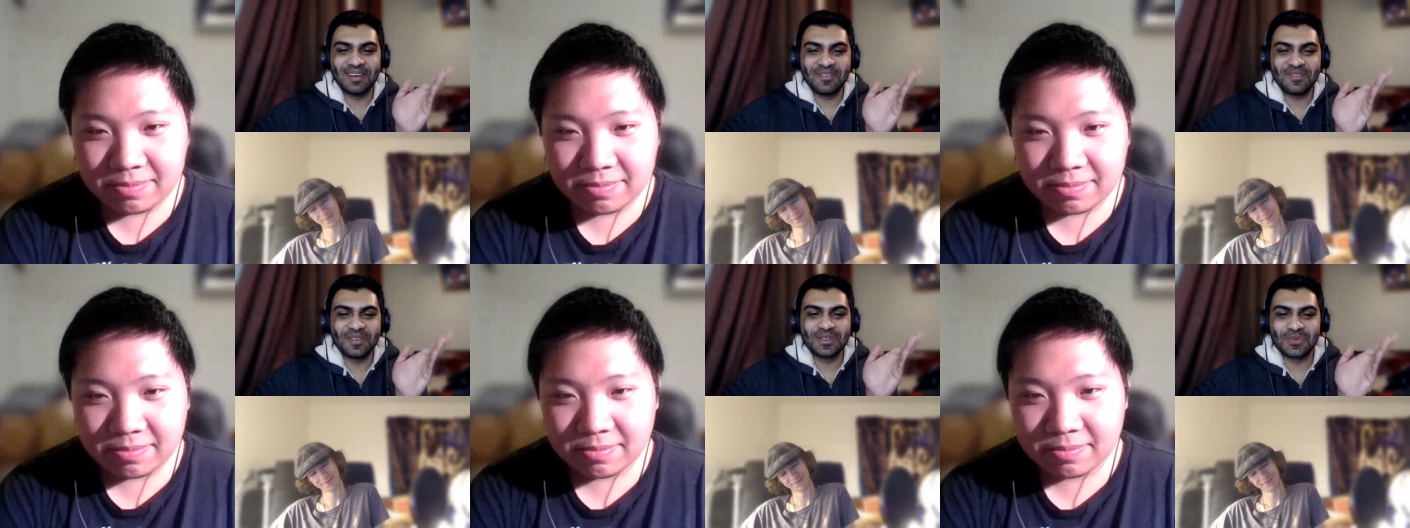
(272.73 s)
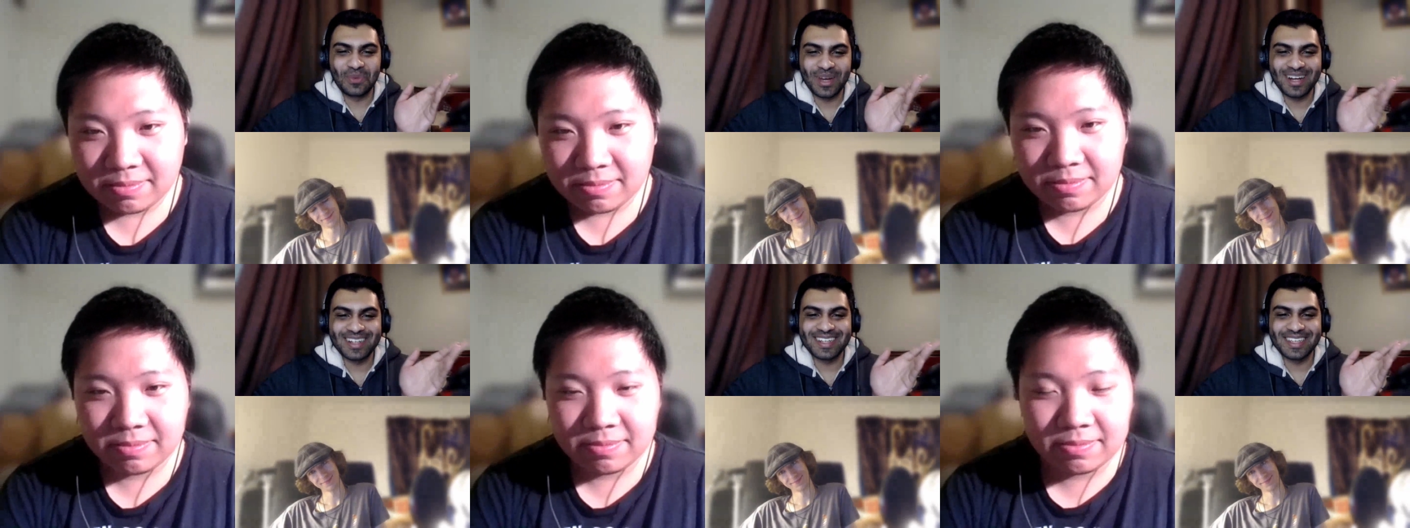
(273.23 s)
Speaker 1: it feels
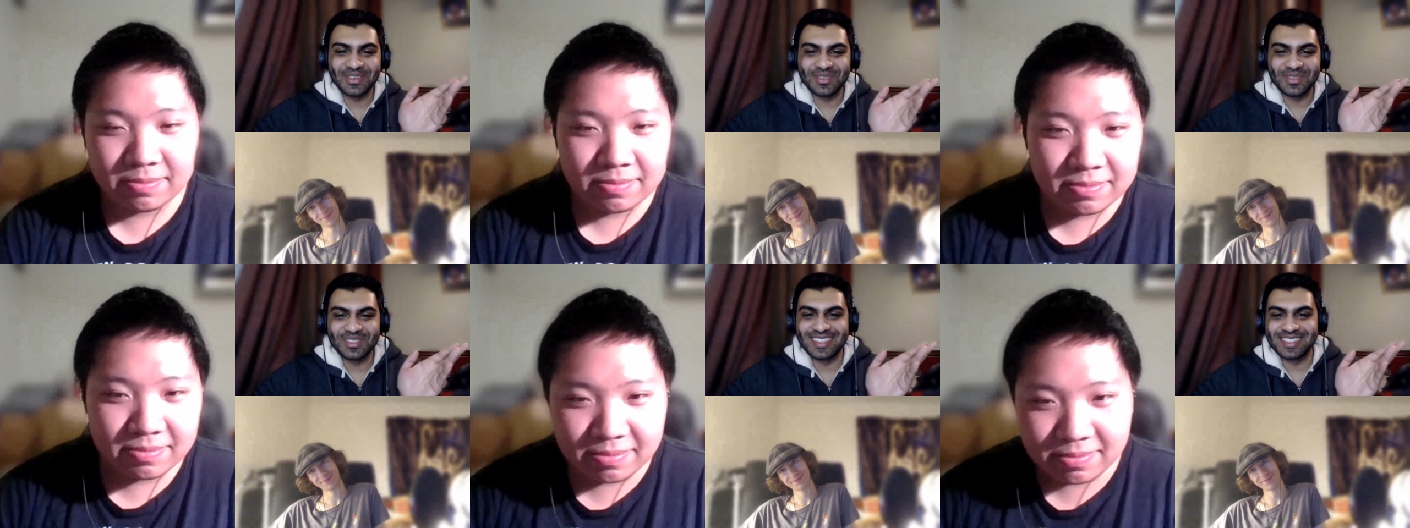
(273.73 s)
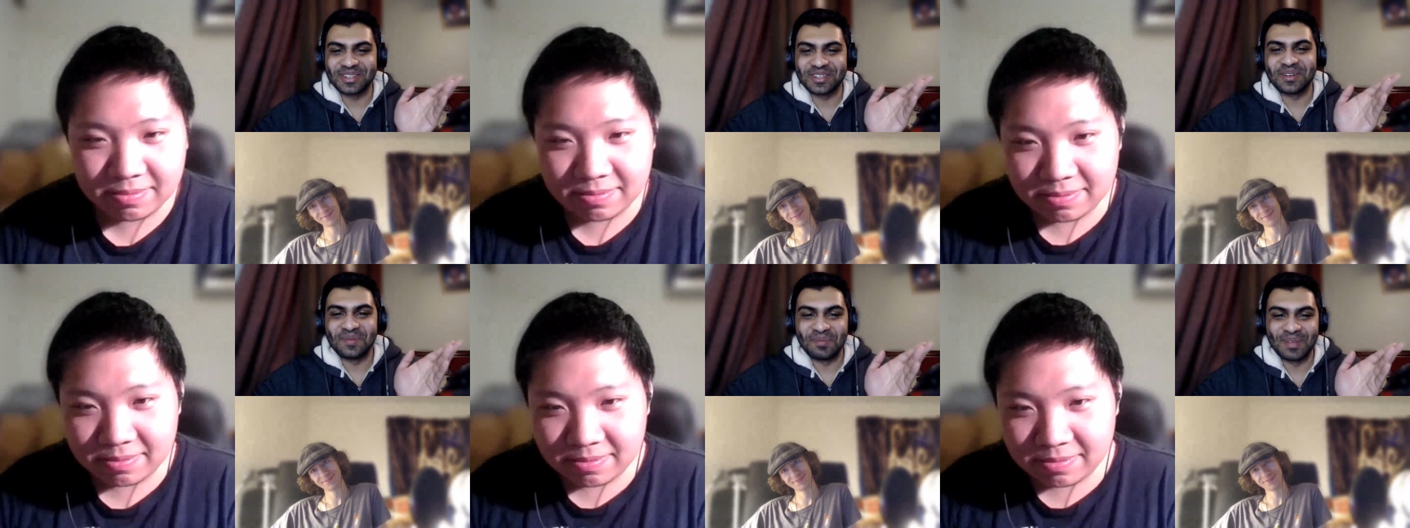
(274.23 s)
weird to use this
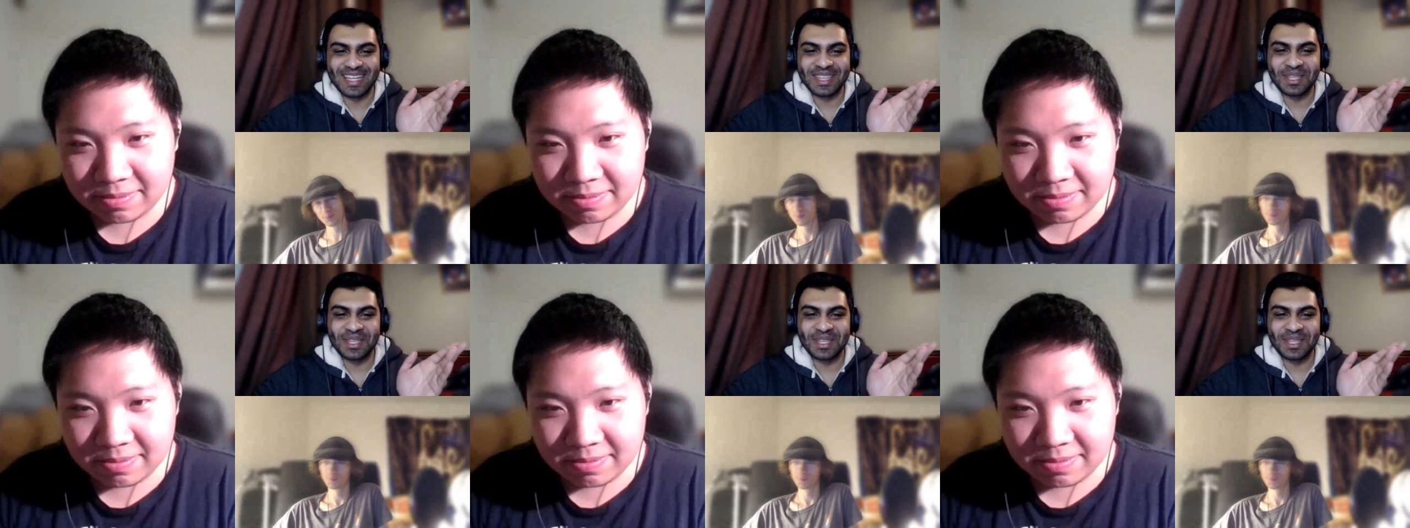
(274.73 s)
term, but